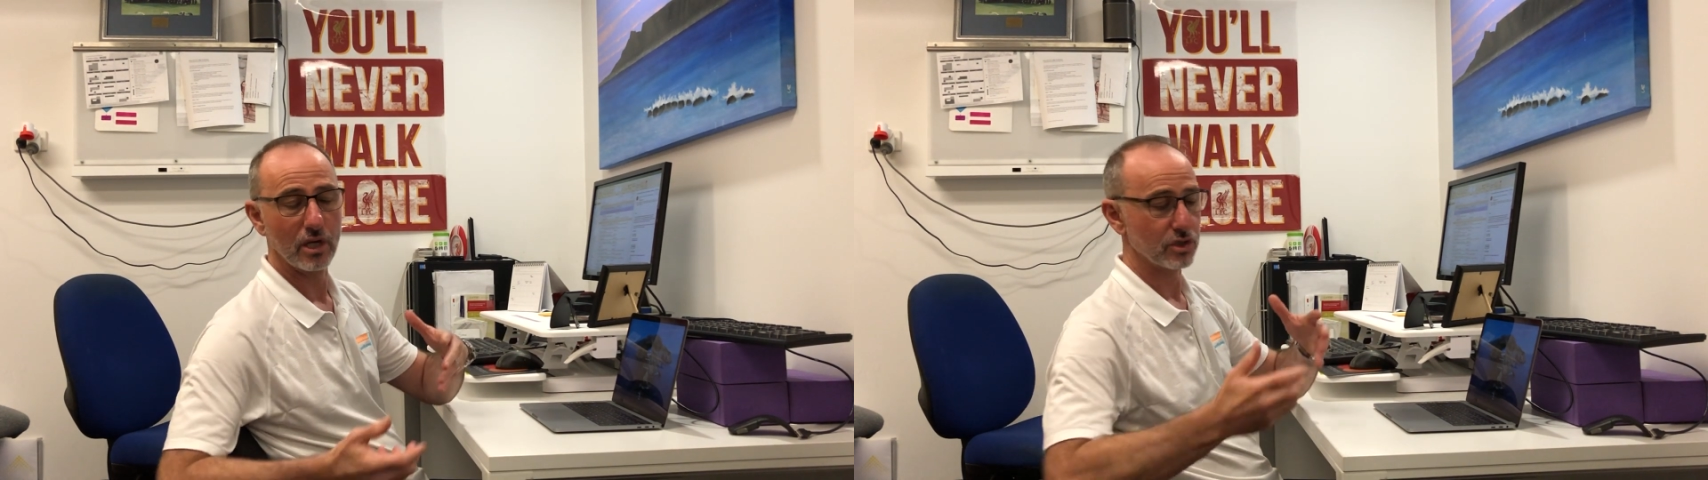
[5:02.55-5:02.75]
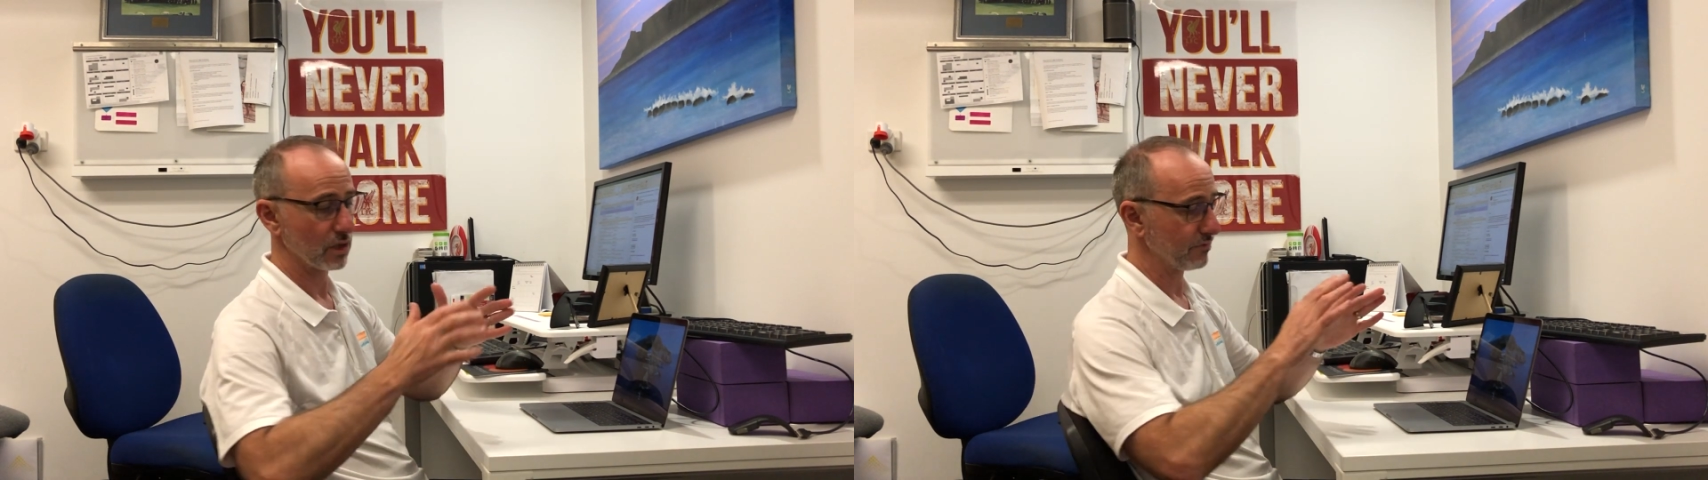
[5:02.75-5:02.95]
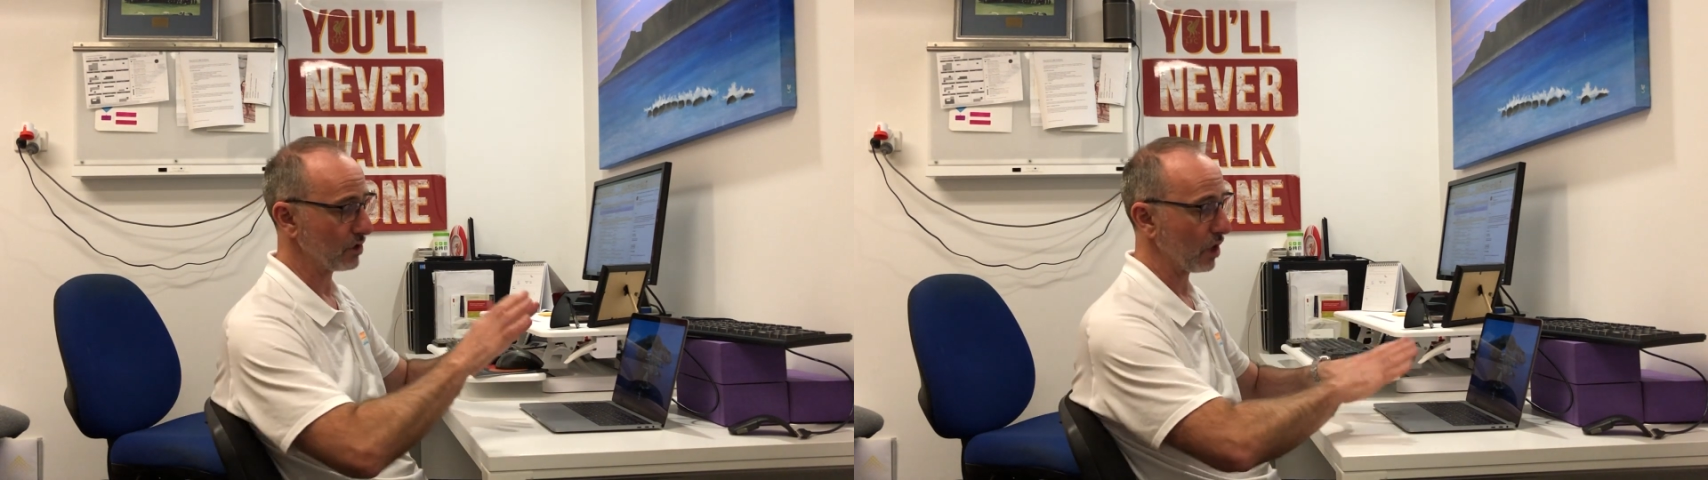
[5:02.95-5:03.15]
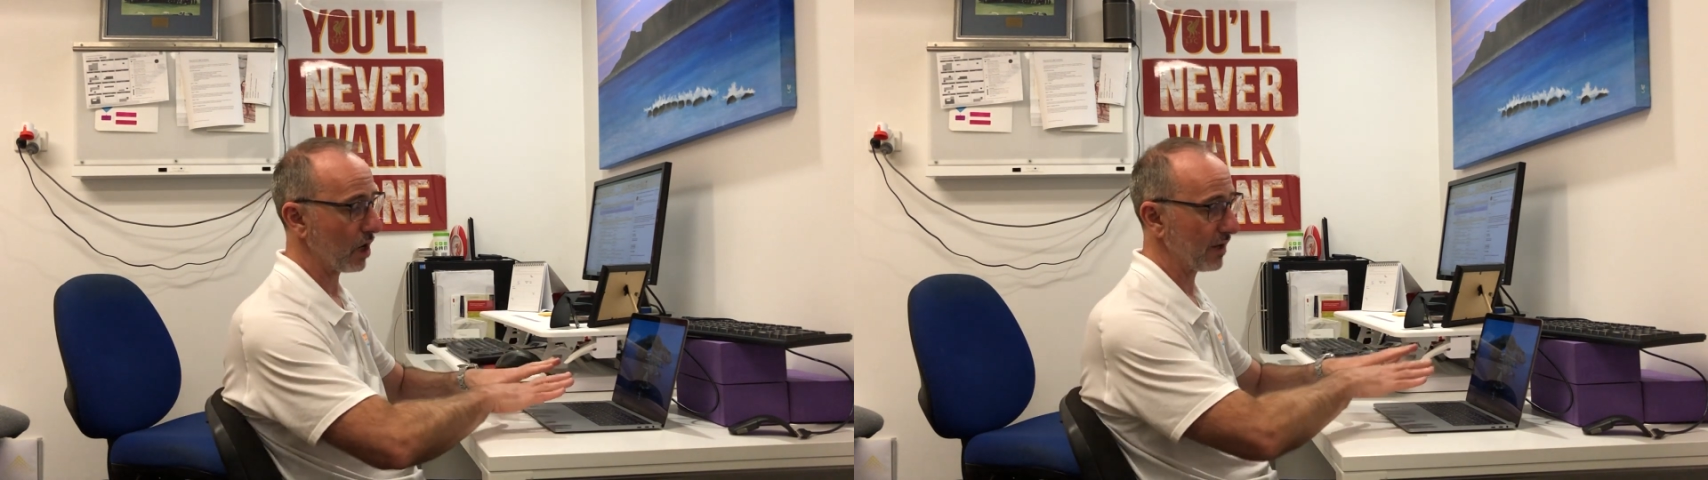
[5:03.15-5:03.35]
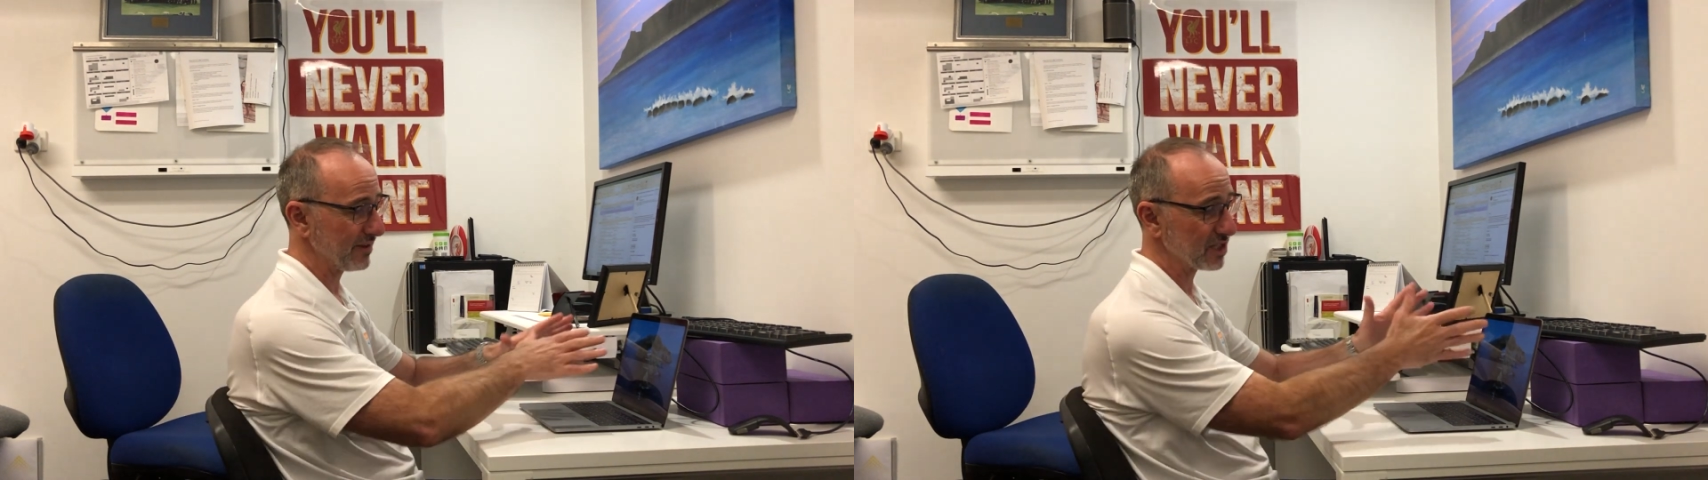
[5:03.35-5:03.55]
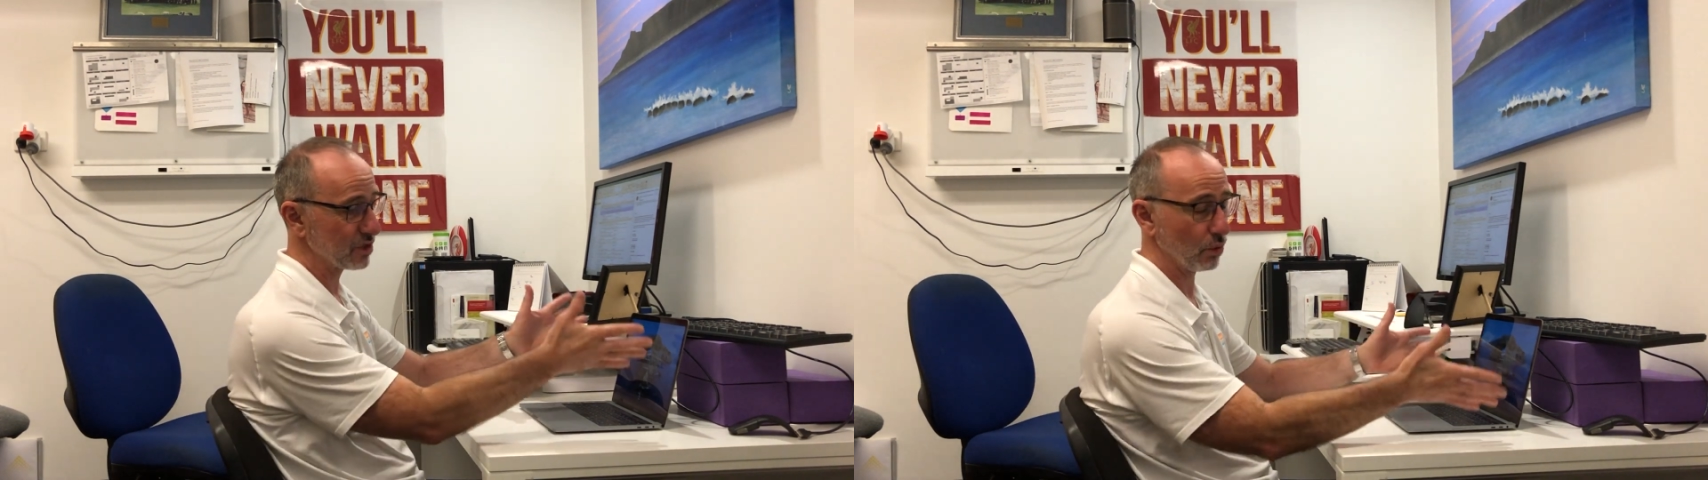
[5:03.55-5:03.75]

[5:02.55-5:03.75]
So if you are, and this is